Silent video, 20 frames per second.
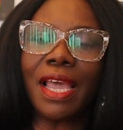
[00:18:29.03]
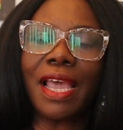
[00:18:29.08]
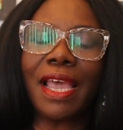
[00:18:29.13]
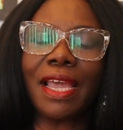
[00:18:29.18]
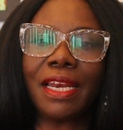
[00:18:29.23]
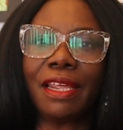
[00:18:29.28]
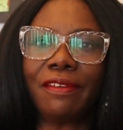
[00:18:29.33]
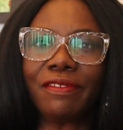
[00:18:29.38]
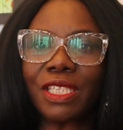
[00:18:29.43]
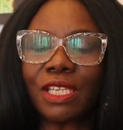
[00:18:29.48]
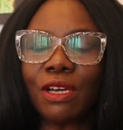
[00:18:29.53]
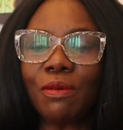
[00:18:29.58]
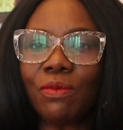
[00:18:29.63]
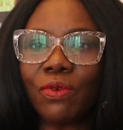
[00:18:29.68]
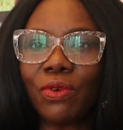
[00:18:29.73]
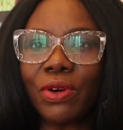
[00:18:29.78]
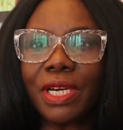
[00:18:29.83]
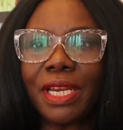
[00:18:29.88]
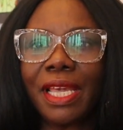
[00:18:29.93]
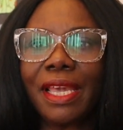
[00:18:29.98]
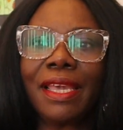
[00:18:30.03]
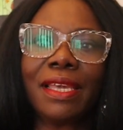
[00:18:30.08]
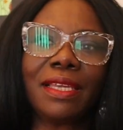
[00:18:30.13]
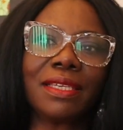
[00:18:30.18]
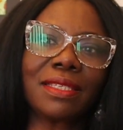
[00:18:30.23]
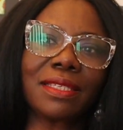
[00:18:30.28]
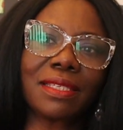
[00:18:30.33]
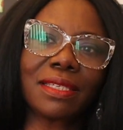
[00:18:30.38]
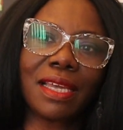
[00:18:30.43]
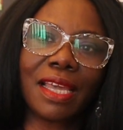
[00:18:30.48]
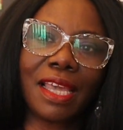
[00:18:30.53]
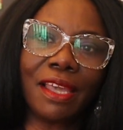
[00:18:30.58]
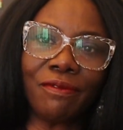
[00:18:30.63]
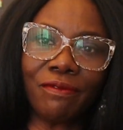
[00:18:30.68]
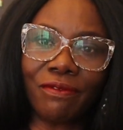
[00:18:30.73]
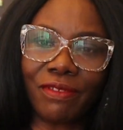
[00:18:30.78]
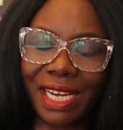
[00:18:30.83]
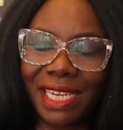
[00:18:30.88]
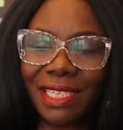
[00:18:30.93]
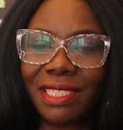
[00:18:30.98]
And if someone is
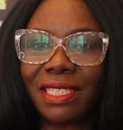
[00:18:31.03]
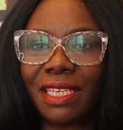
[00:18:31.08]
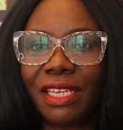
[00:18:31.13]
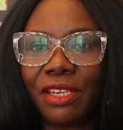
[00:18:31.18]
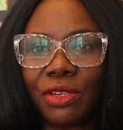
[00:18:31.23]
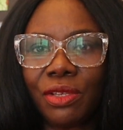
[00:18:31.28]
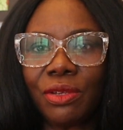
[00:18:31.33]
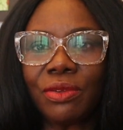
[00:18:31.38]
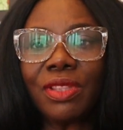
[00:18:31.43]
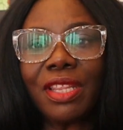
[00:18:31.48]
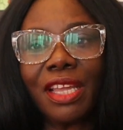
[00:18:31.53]
inviting you,